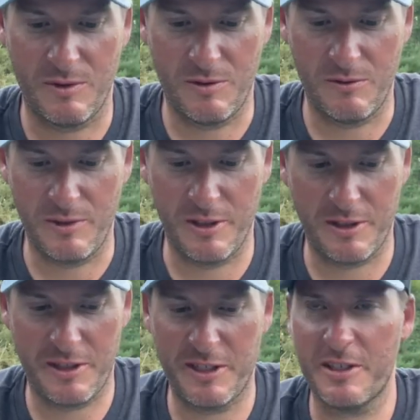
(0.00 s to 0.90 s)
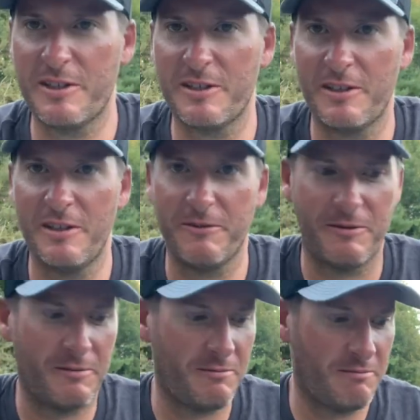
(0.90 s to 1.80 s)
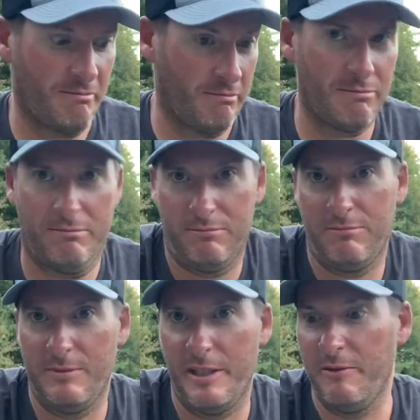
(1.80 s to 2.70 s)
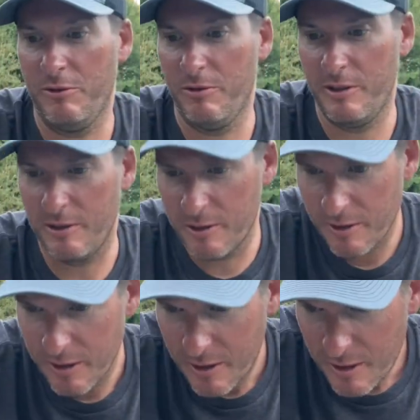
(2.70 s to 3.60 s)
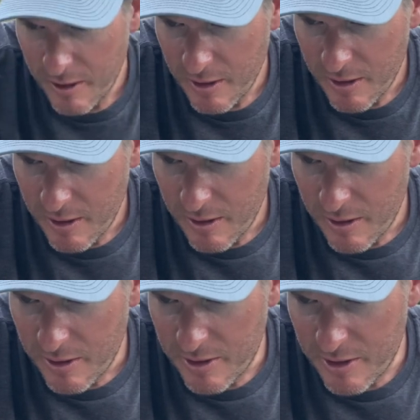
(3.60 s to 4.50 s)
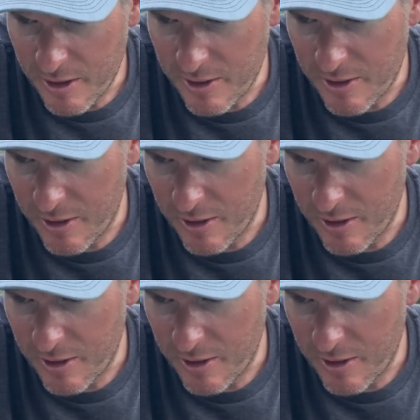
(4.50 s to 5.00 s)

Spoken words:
Do we think six is enough? I have no idea. It says,